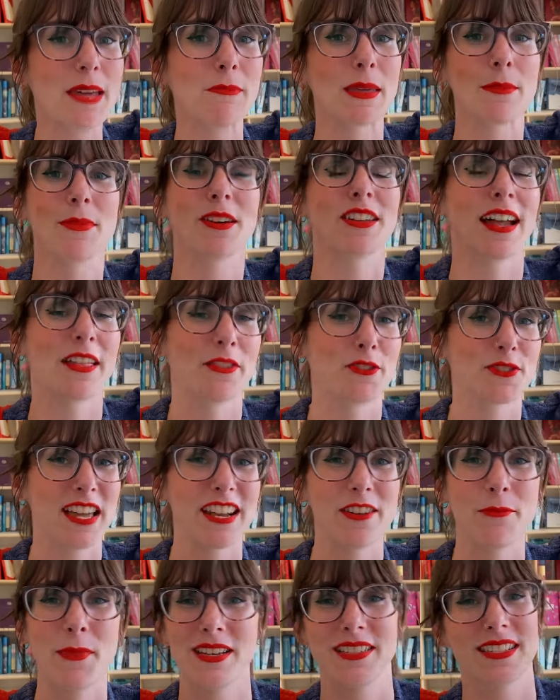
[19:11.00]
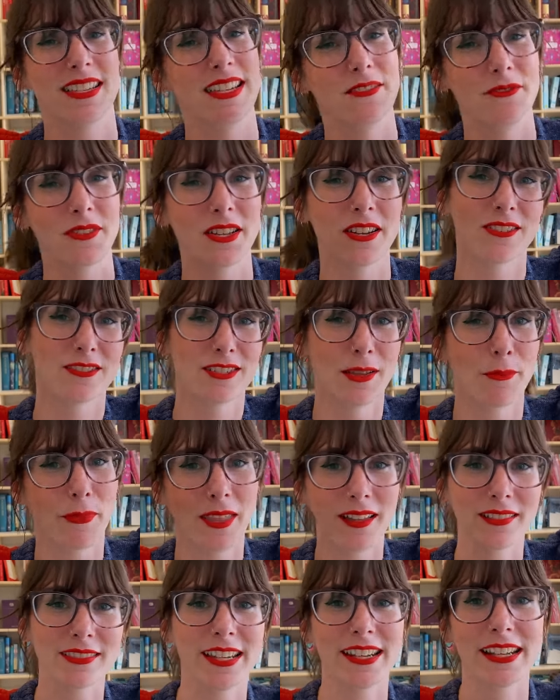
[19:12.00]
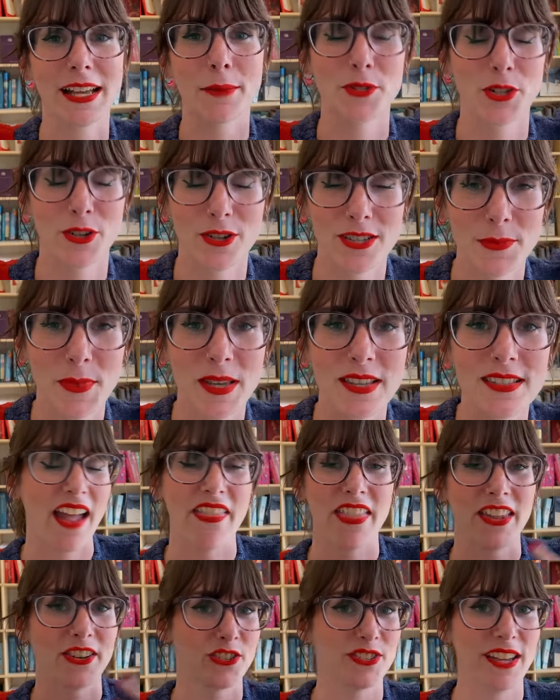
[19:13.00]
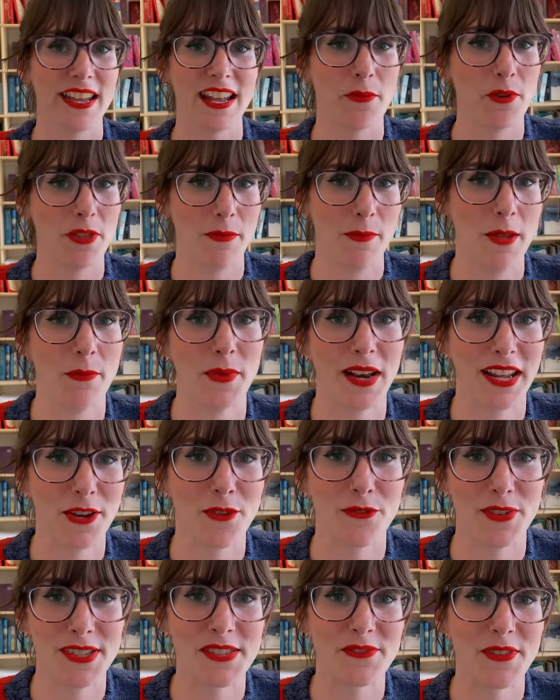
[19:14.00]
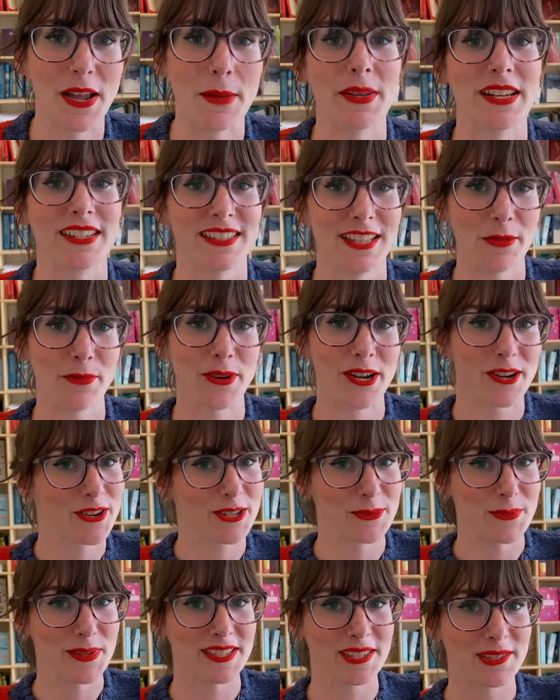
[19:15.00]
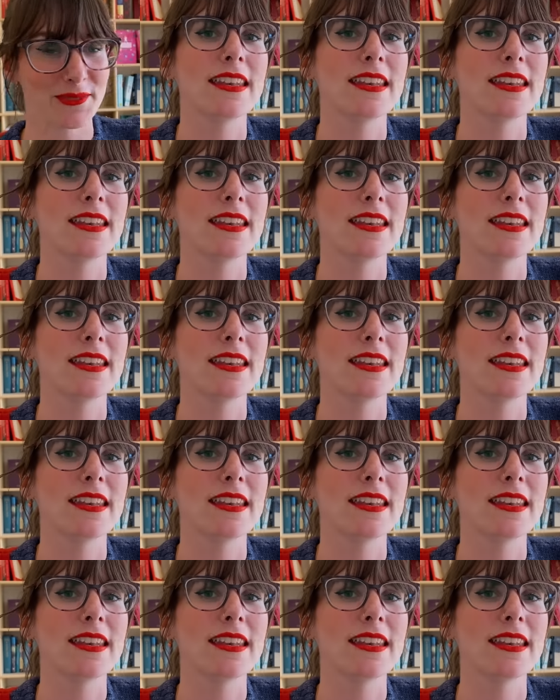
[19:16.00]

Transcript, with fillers: maybe on either side of my TV or something leading up to Christmas, and then just take it with me when I go visit family to celebrate Christmas.